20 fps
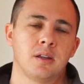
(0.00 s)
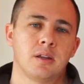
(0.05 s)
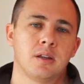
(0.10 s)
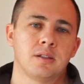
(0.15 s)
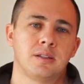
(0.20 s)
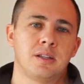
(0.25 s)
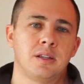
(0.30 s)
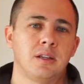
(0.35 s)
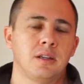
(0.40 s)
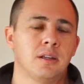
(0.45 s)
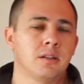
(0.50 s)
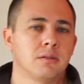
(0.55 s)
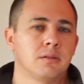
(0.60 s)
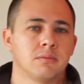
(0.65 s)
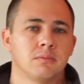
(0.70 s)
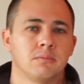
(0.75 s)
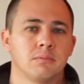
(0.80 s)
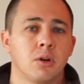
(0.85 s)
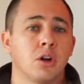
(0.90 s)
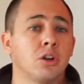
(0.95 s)
See,
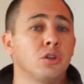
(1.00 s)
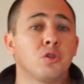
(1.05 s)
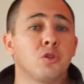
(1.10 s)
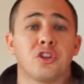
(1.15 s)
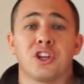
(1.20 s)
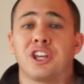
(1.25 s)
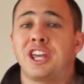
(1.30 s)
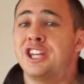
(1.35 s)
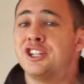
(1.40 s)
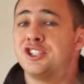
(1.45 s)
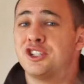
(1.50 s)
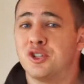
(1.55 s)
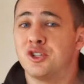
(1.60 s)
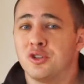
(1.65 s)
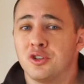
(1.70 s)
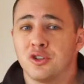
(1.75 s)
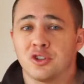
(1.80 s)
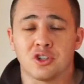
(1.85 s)
Martin Luther King Jr.